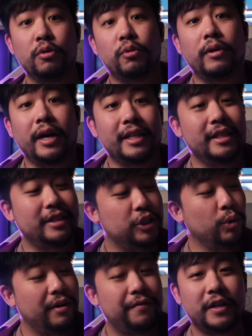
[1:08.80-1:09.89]
Oh, and it's
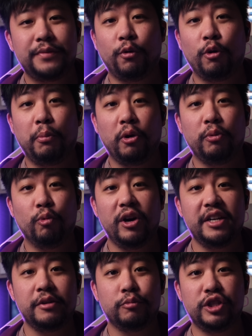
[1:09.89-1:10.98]
UFS
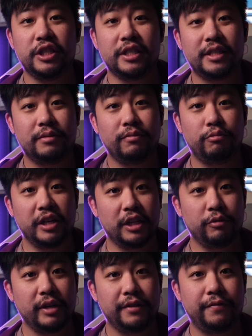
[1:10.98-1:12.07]
4.1, which is
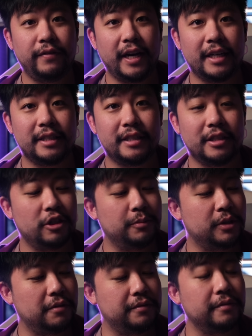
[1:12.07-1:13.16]
really fast in
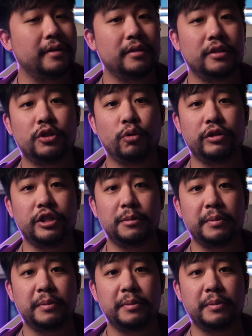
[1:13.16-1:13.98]
terms of storage